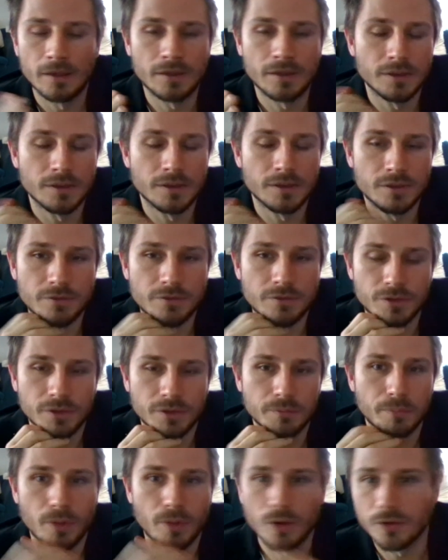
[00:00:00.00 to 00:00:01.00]
different
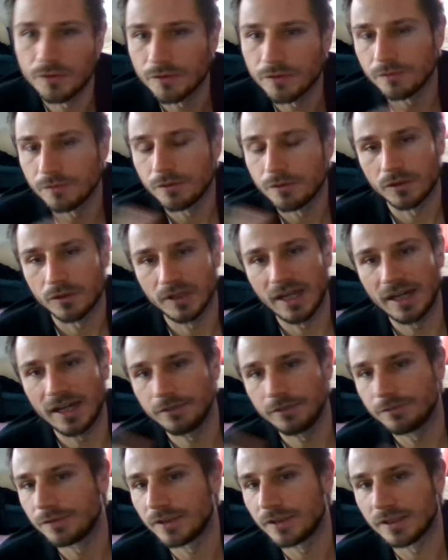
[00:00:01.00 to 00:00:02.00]
points of your
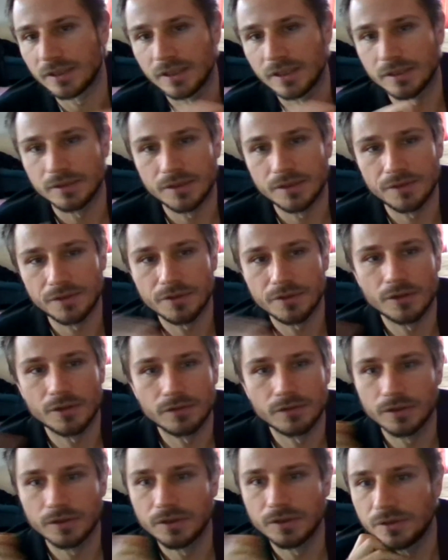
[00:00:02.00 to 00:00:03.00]
life, and
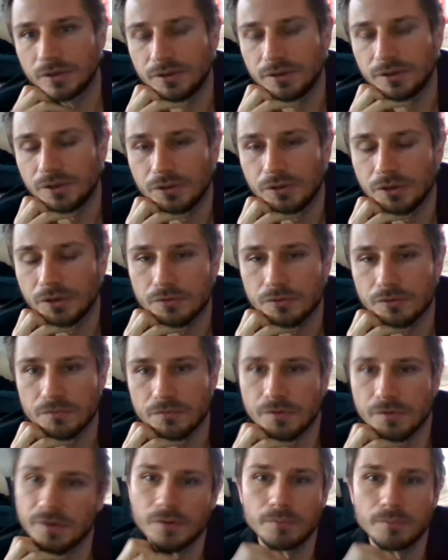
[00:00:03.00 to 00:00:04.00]
discover,
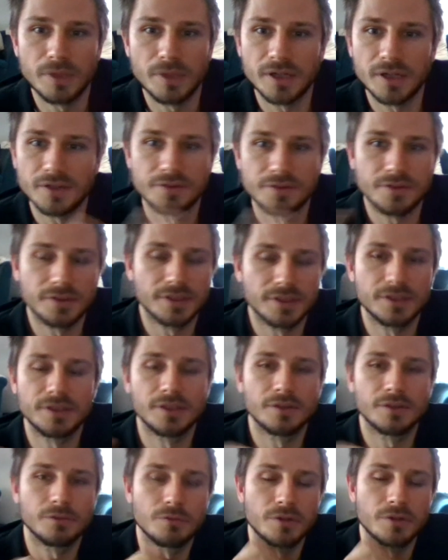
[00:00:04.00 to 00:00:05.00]
some parts
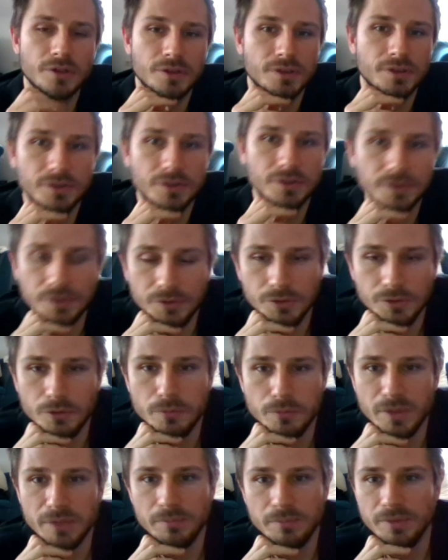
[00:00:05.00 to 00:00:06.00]
that were,
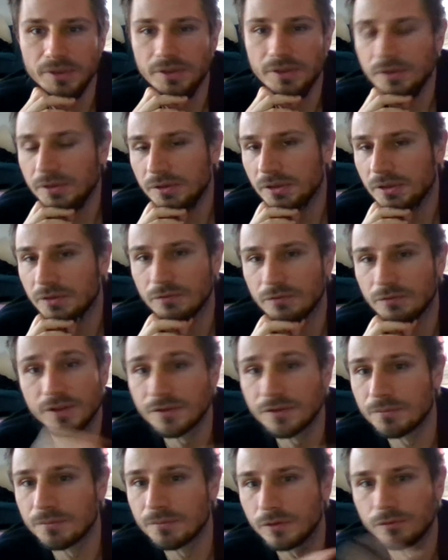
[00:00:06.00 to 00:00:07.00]
maybe
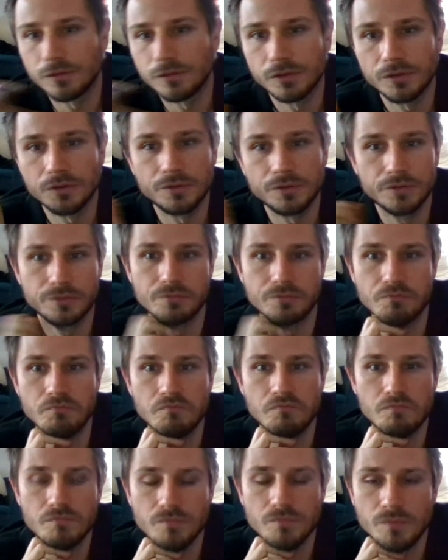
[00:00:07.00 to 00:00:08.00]
invisible for you
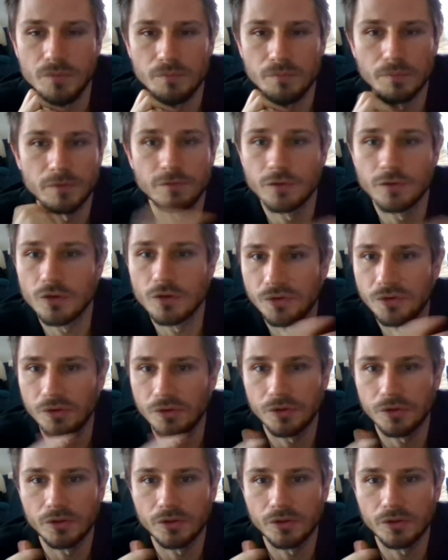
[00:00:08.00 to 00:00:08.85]
before,